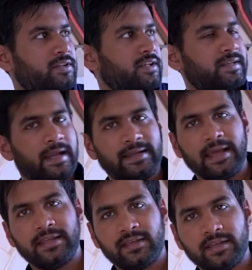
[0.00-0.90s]
the
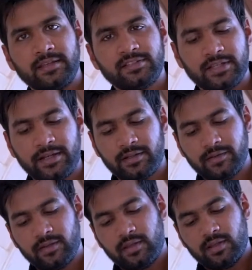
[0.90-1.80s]
Titanic incident.
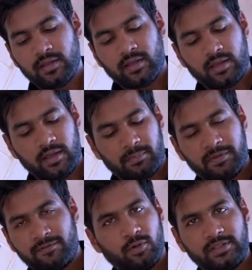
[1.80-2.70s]

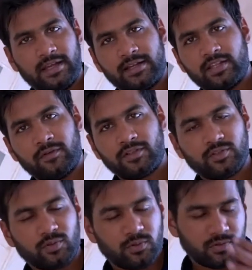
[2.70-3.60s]
Before that there was
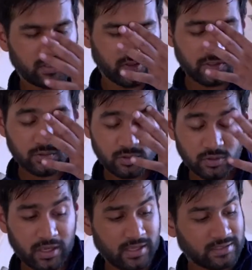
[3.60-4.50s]
no
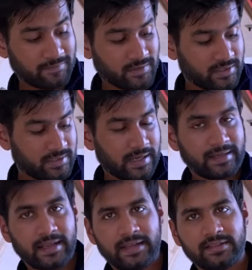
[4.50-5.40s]
SOLAS. After the
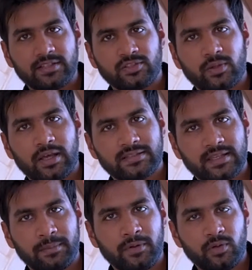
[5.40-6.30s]
Titanic, the SOLAS
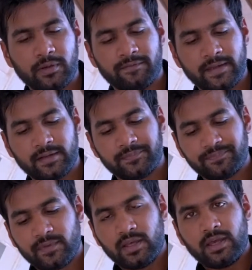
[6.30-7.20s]
came into effect,
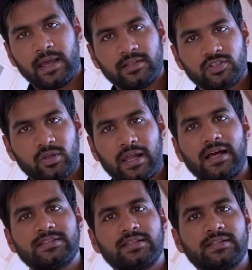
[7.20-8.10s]
and
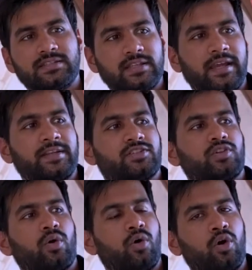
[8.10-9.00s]
SOLAS
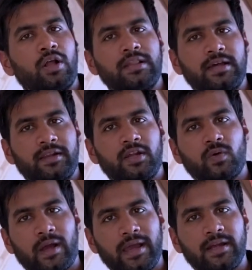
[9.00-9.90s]
states all the
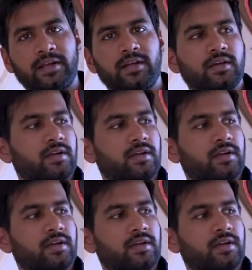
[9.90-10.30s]
required